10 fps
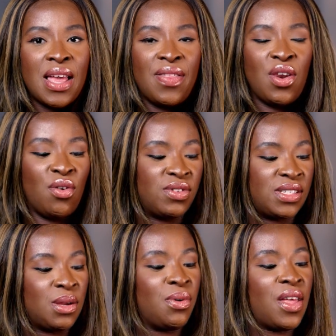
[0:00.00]
And then
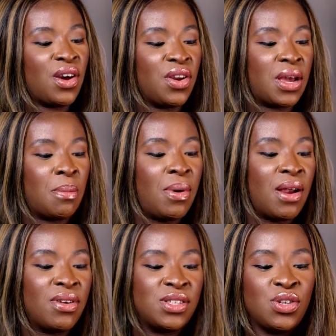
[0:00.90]
obviously we're then going to
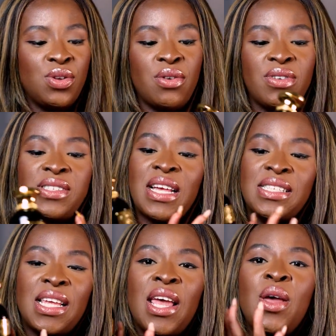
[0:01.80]
compare it to the
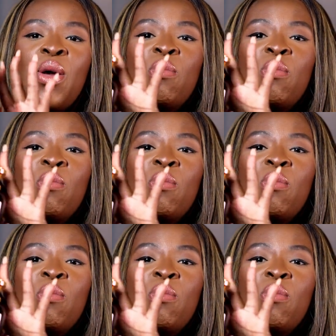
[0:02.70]
Rasasi,